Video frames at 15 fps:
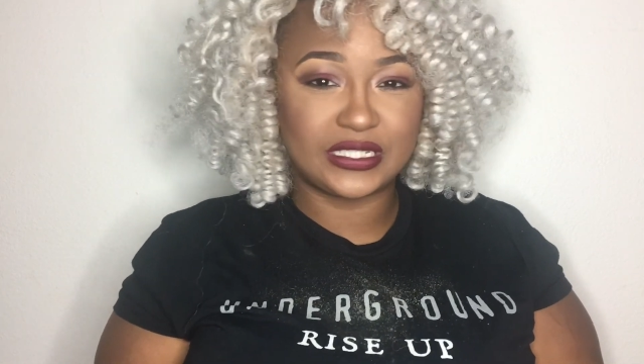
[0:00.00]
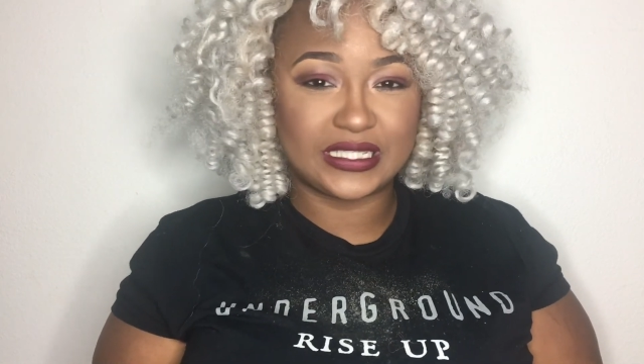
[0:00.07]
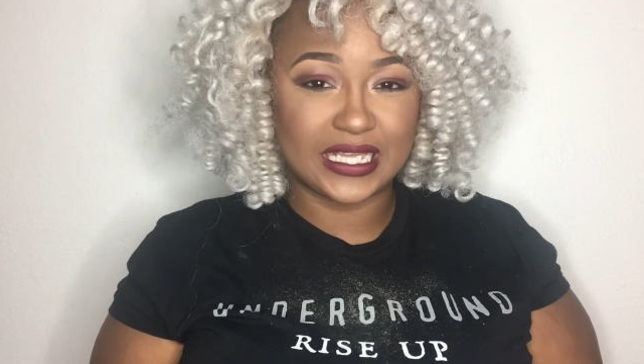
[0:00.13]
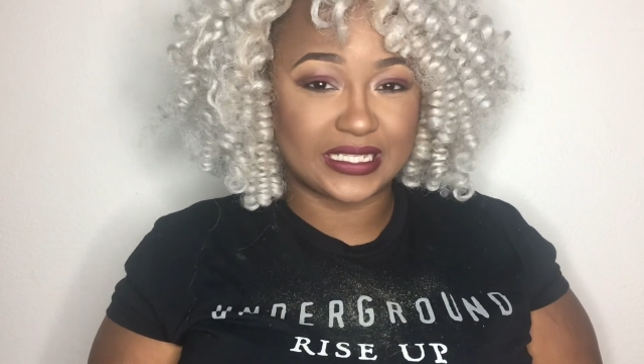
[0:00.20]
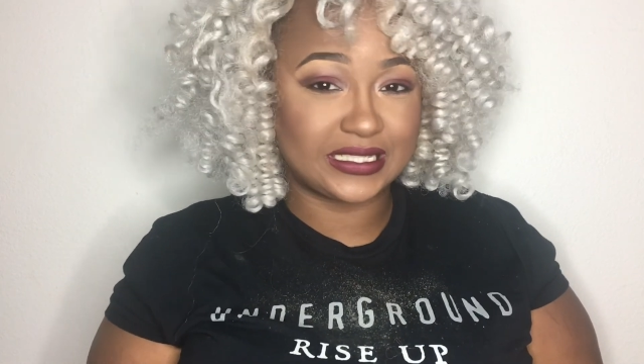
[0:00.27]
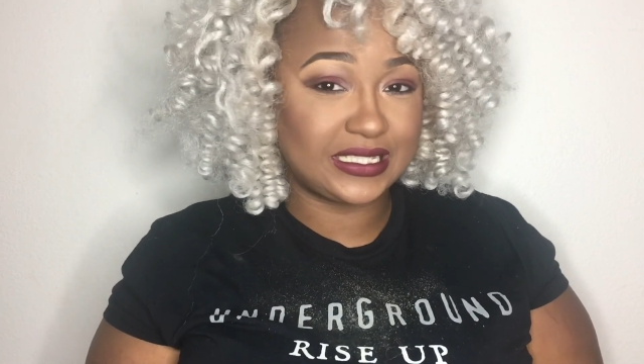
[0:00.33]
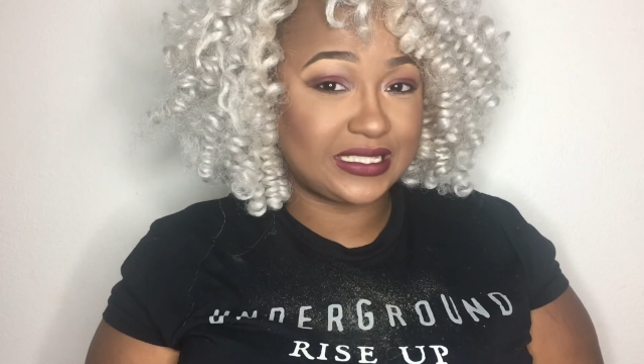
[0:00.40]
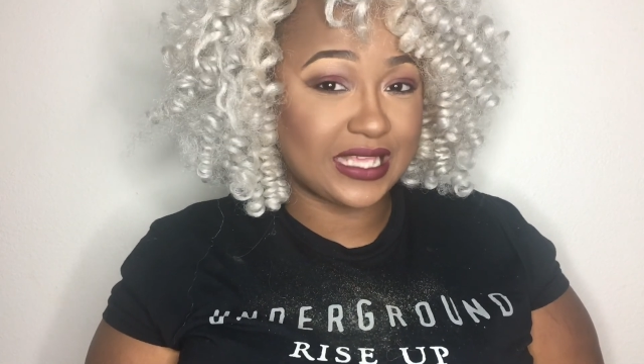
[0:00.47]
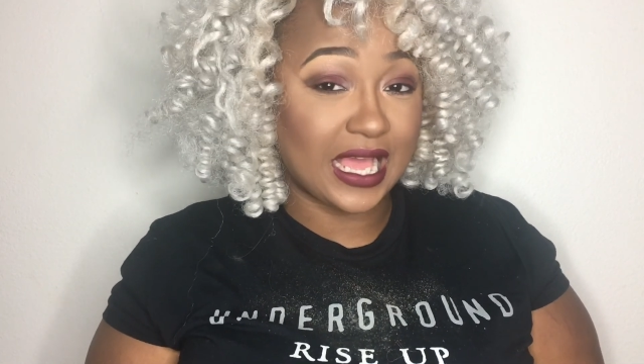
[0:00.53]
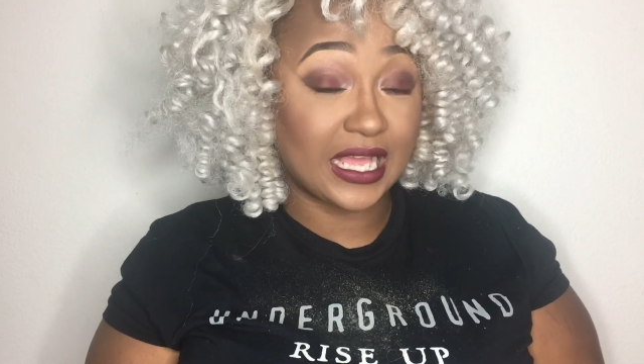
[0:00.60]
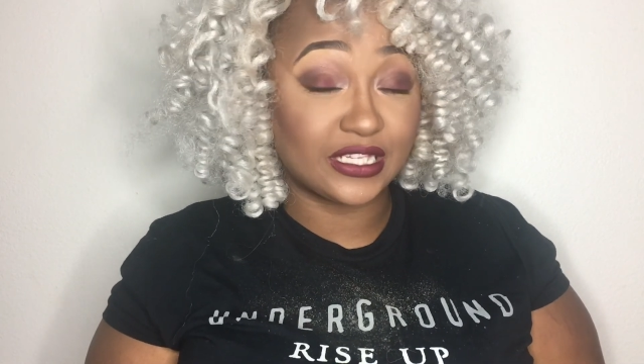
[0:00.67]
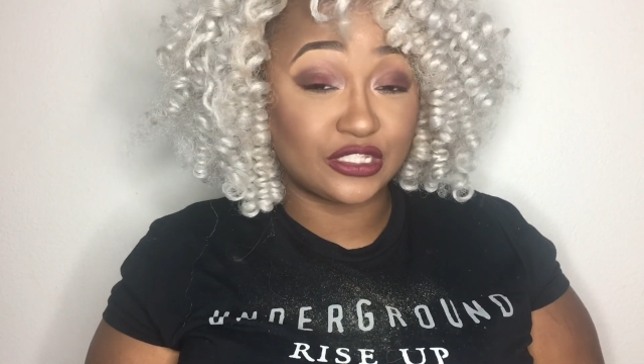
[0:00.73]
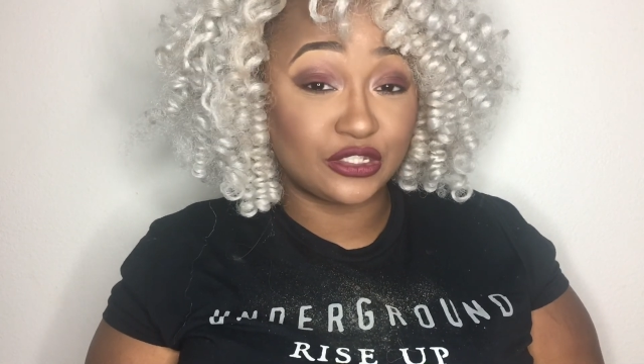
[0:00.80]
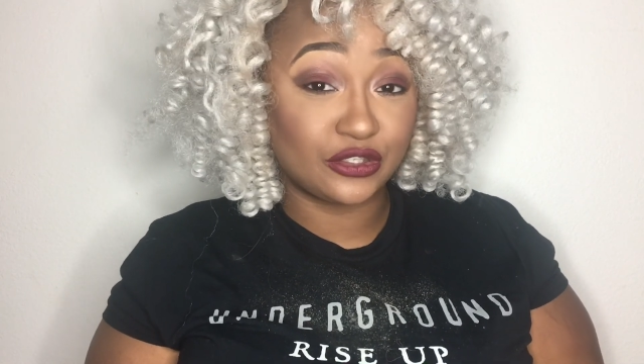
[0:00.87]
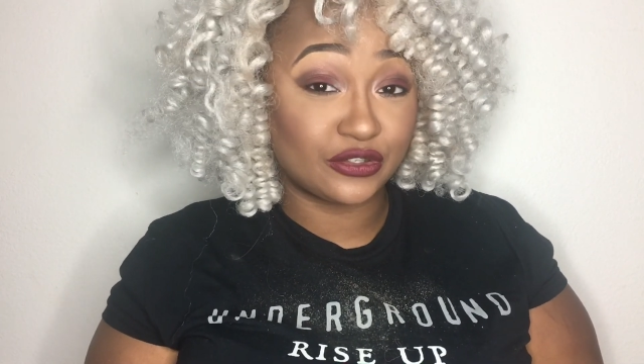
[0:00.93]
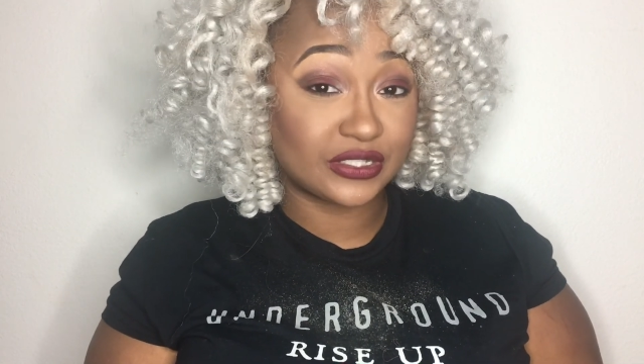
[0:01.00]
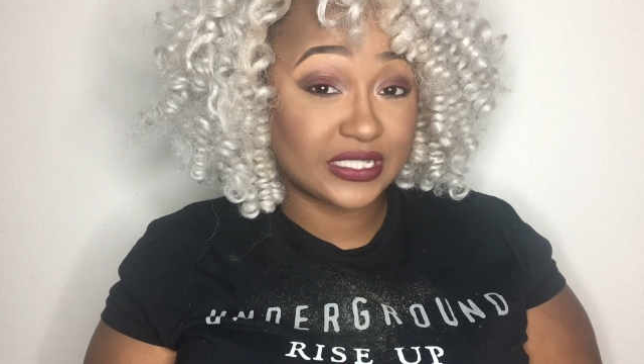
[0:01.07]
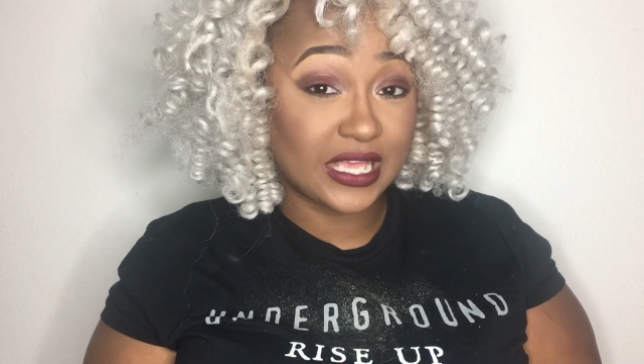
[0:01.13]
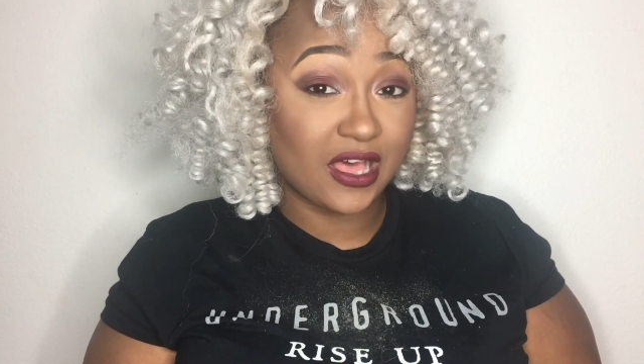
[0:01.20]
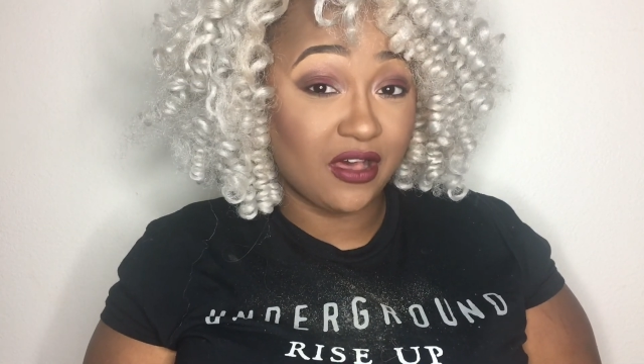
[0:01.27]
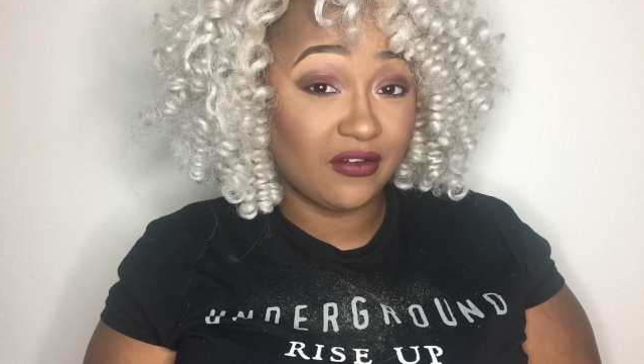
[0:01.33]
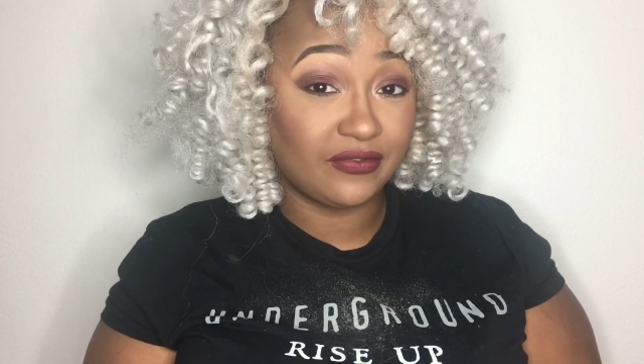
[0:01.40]
sexy side to
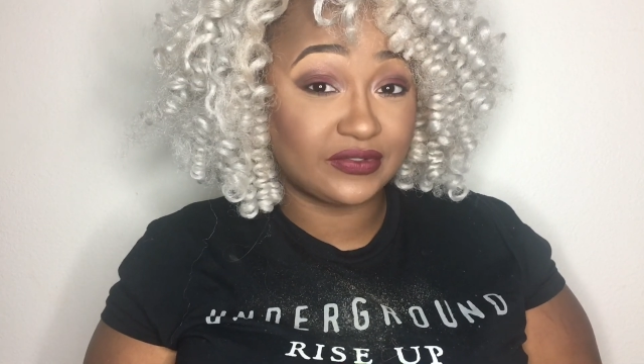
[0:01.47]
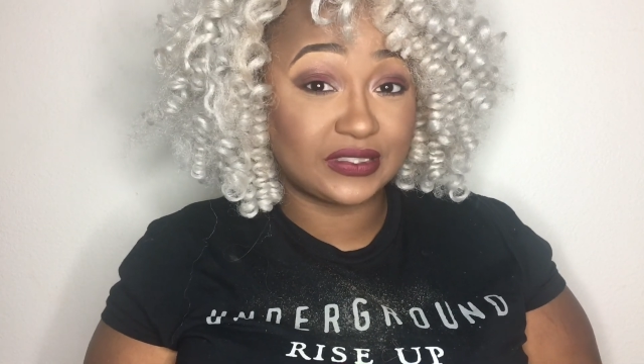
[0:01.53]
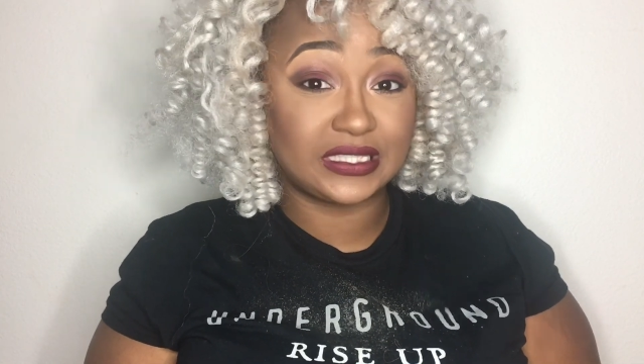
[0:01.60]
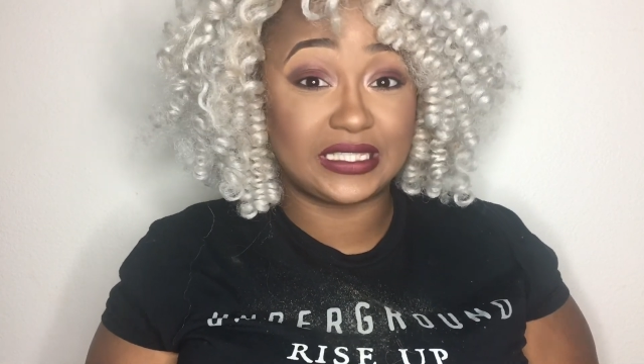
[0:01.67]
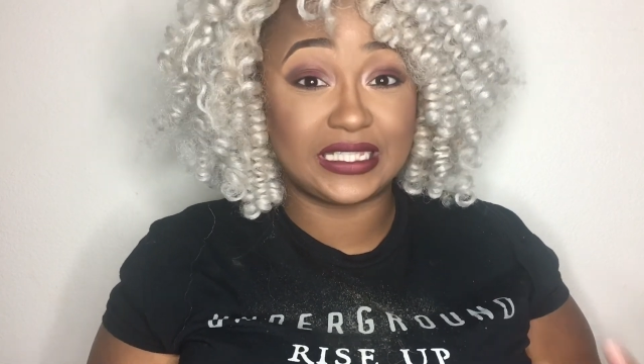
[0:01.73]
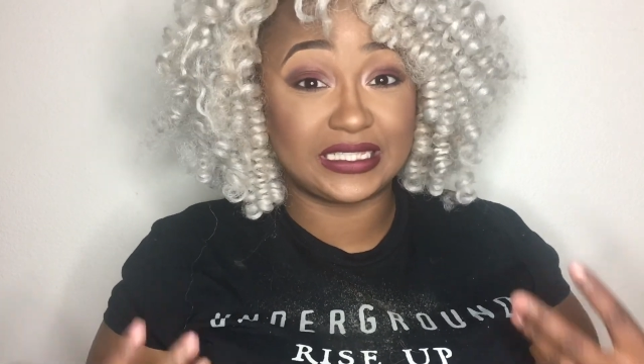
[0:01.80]
yourself.